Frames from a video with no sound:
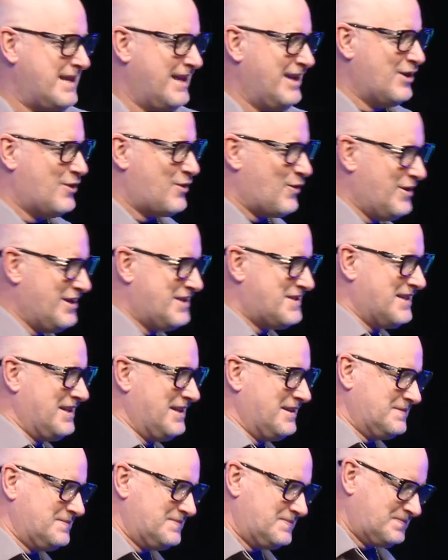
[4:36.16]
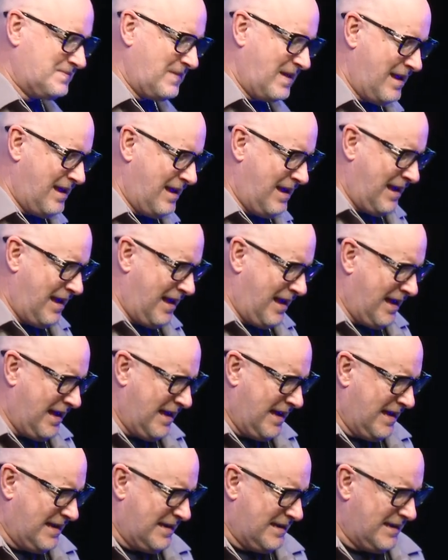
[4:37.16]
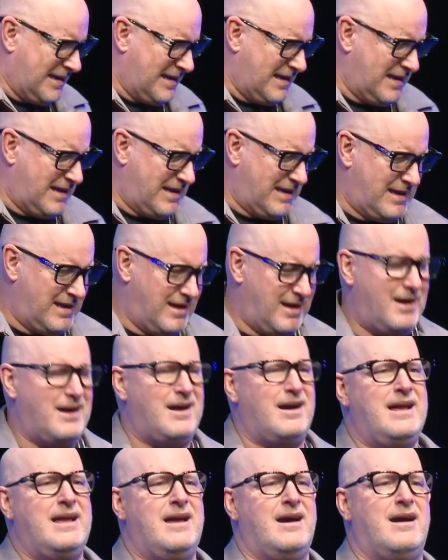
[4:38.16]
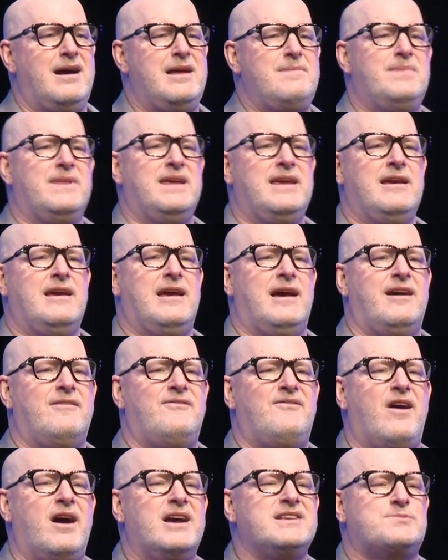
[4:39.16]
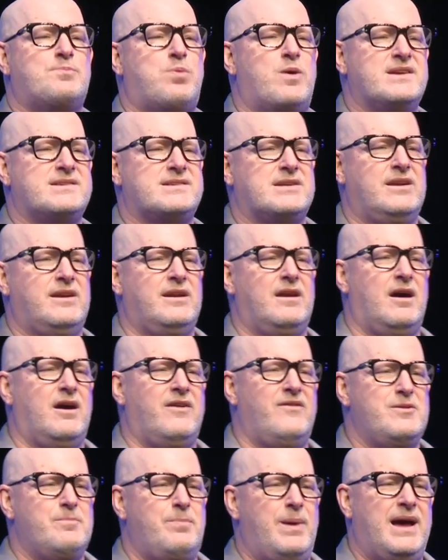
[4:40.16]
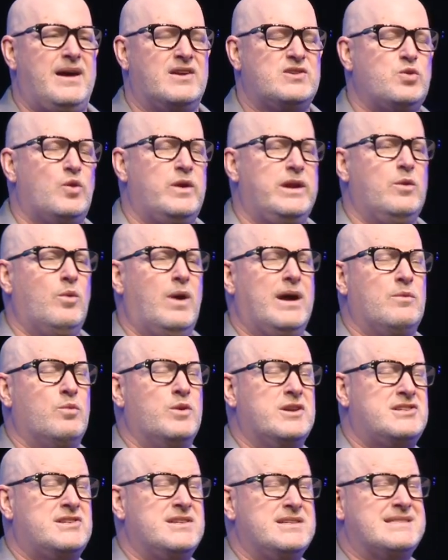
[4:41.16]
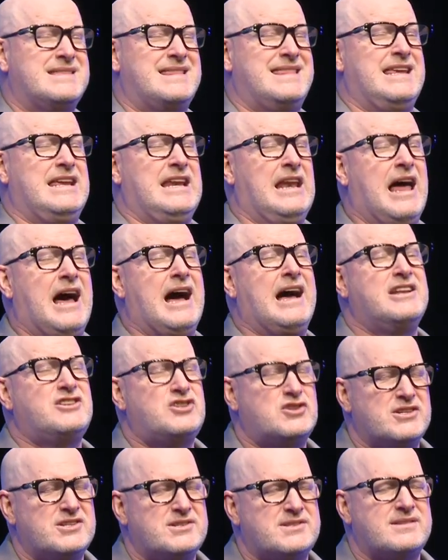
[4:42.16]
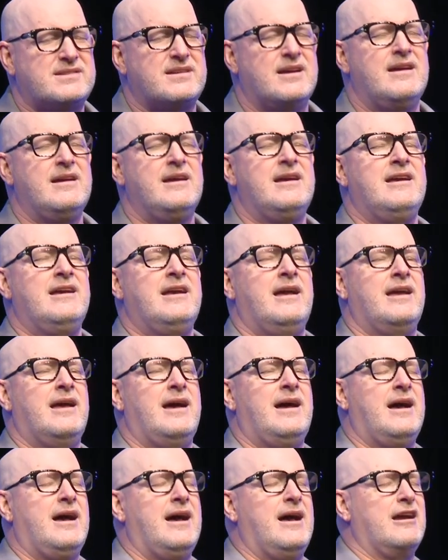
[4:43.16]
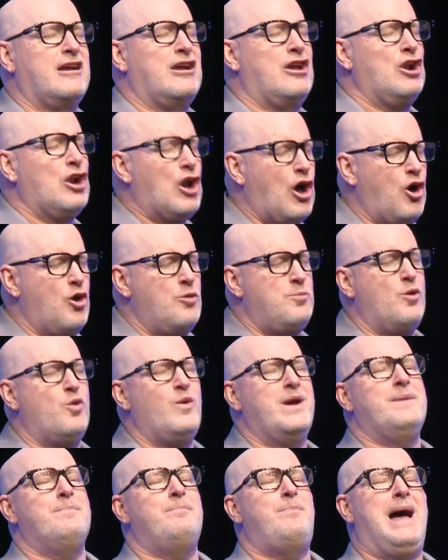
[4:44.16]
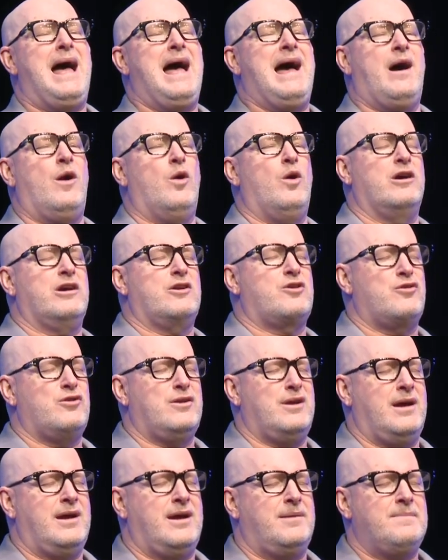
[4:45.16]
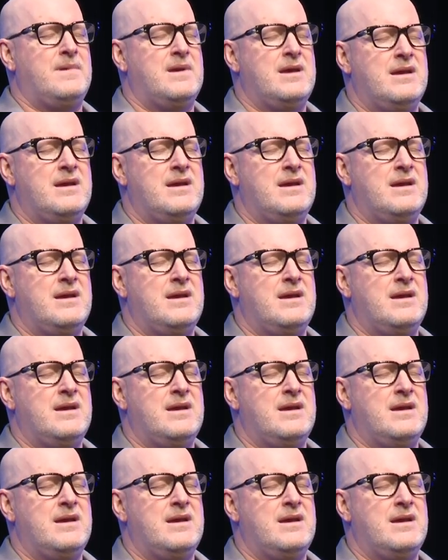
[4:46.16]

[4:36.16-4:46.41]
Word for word: increasing, and I, am the uh, vice president of Empower 21, which is the largest uh, global Empower um,